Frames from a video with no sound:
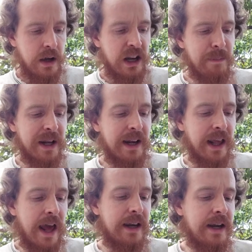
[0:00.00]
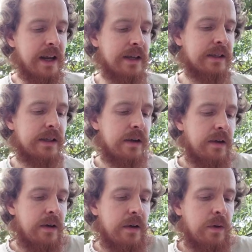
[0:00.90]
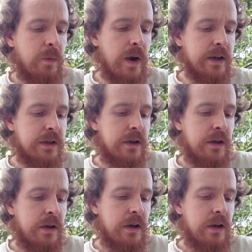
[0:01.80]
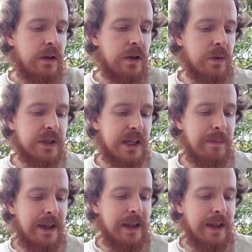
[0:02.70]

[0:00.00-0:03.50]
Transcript: depicting entities which, though seemingly